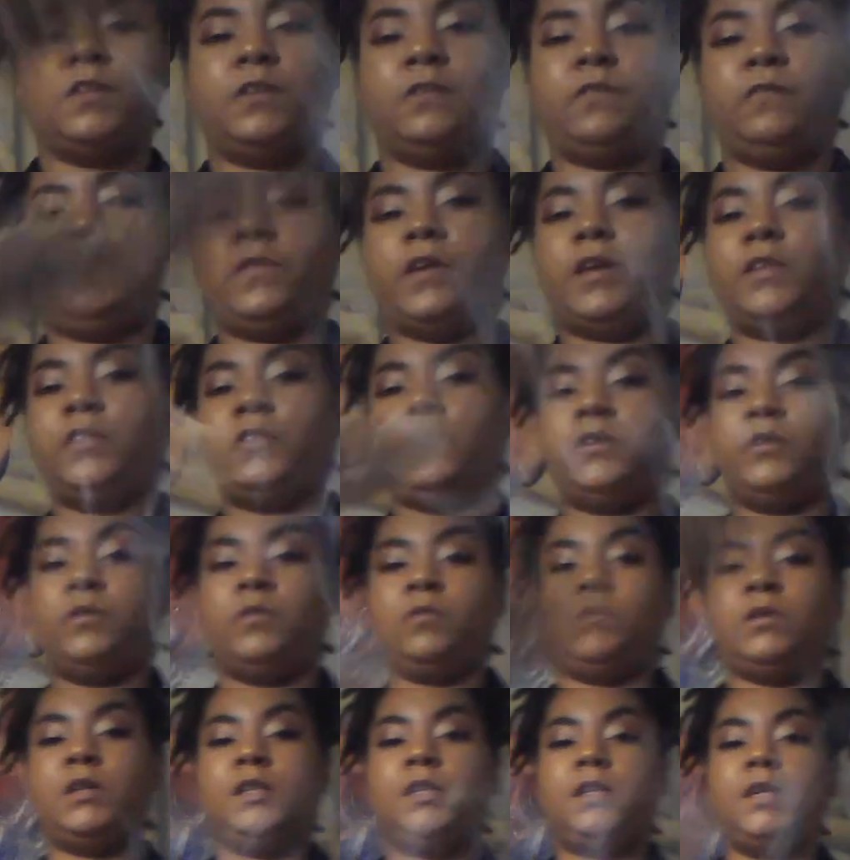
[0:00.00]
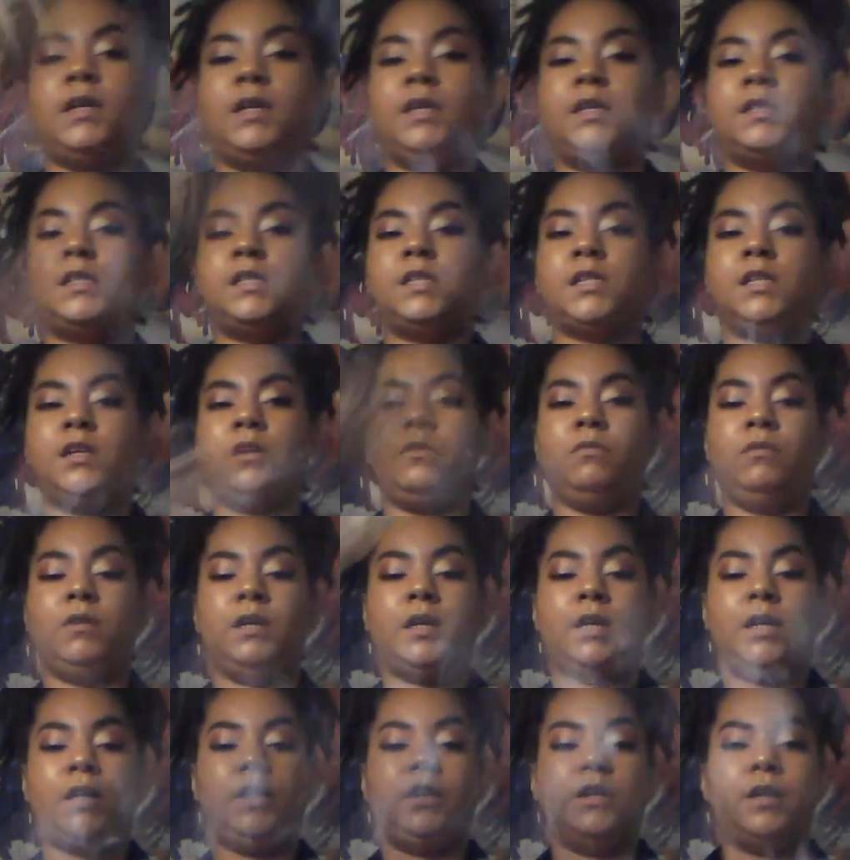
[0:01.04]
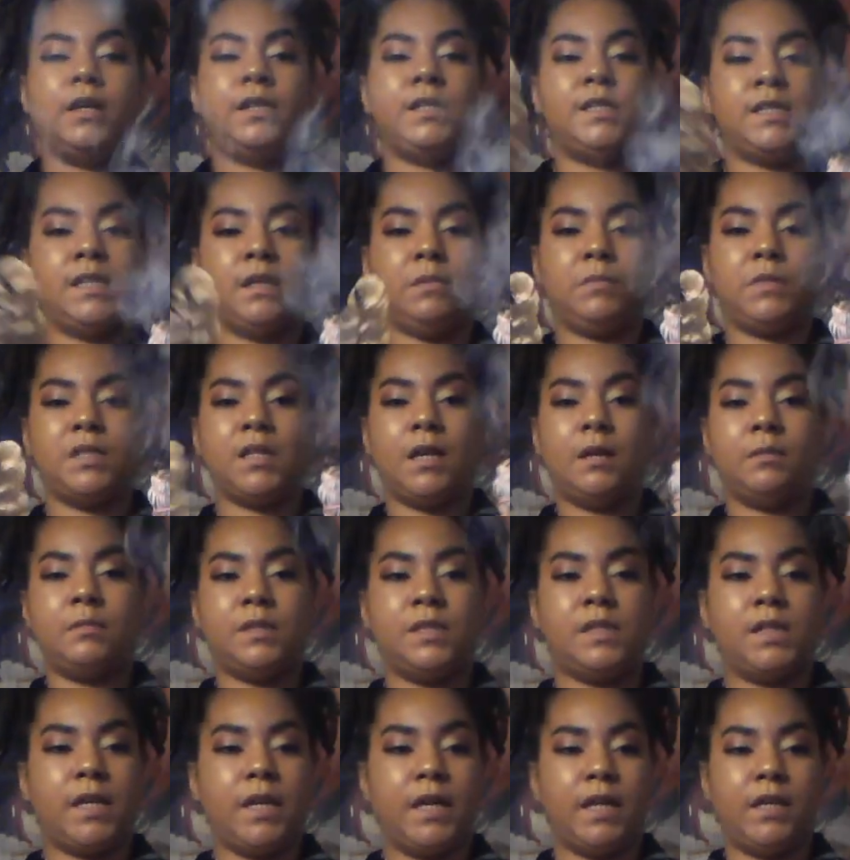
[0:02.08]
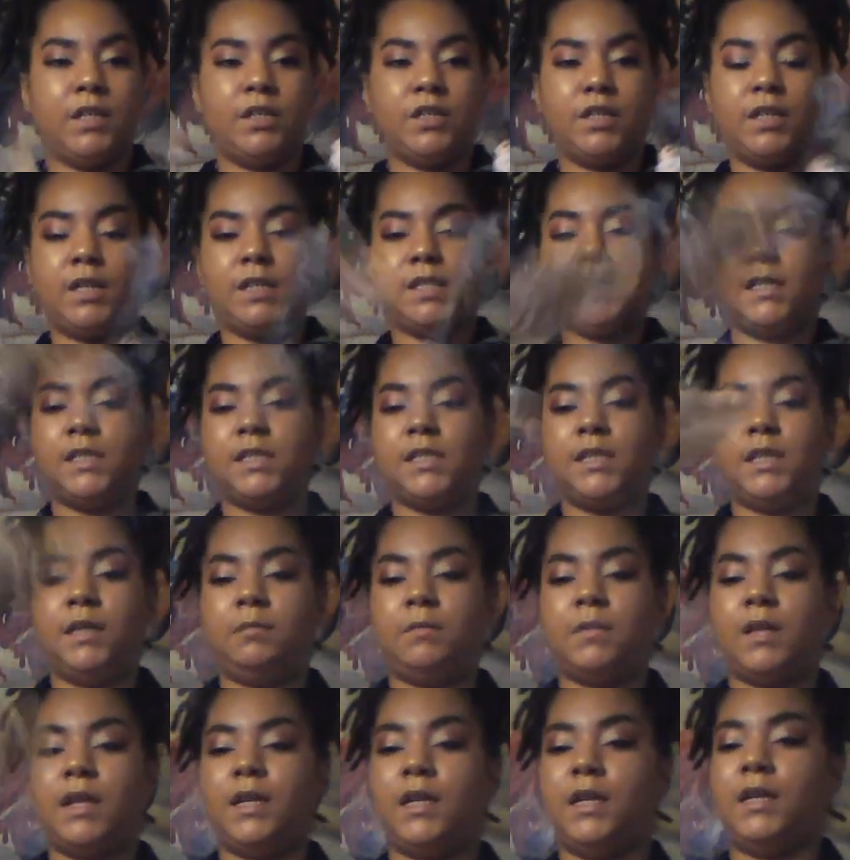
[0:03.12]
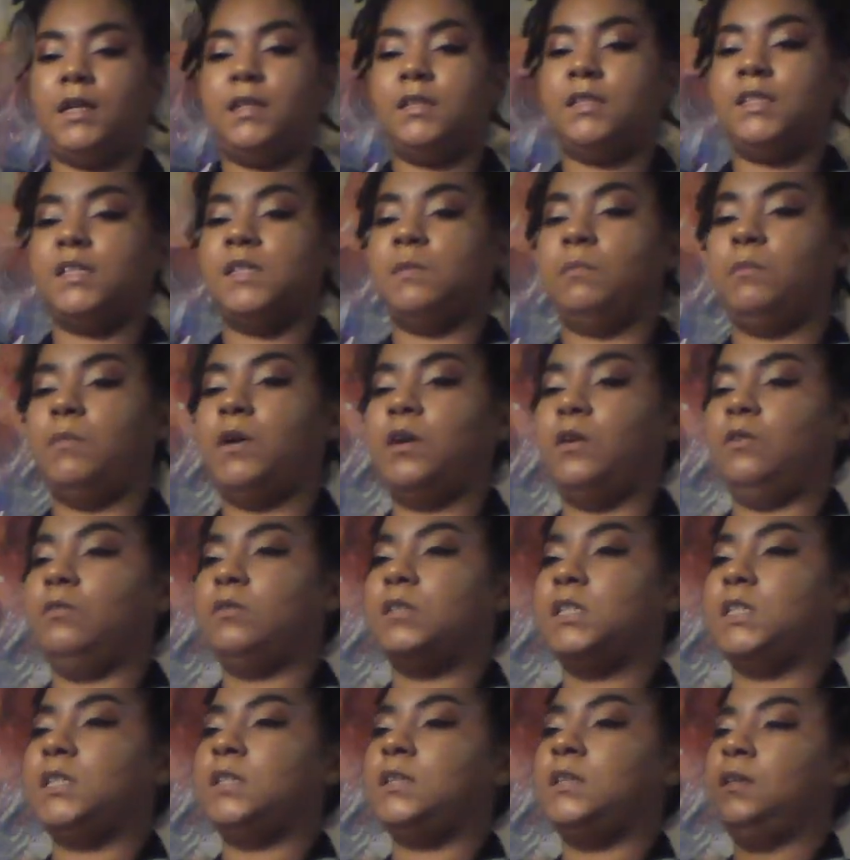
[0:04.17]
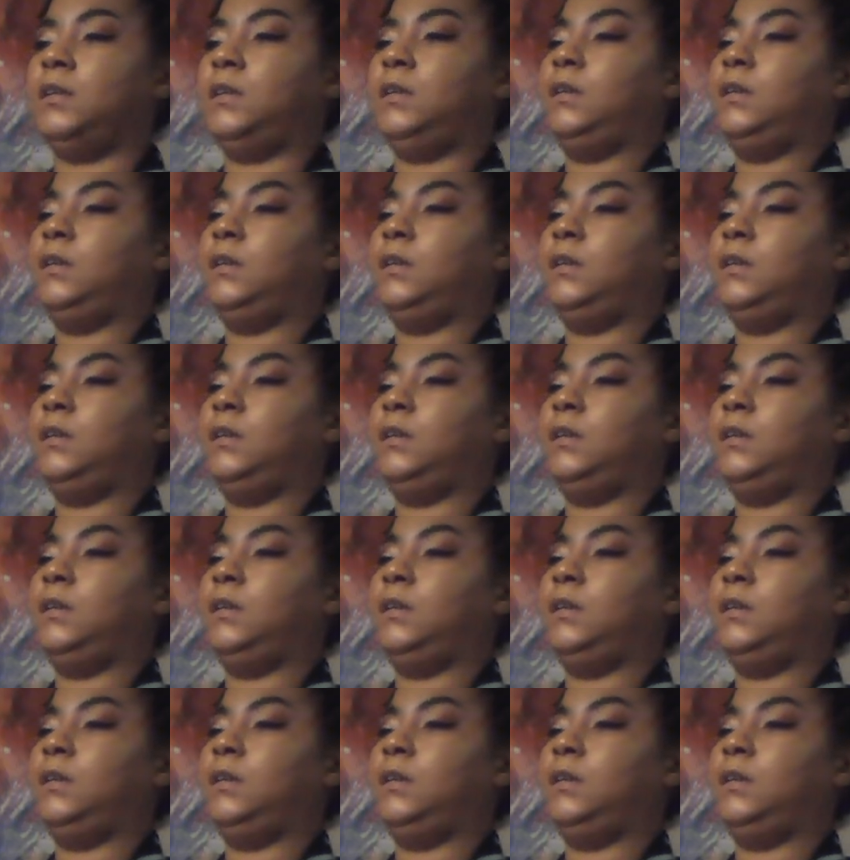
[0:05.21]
The feather, it does so good. You know, sometimes sage doesn't seem like it smokes.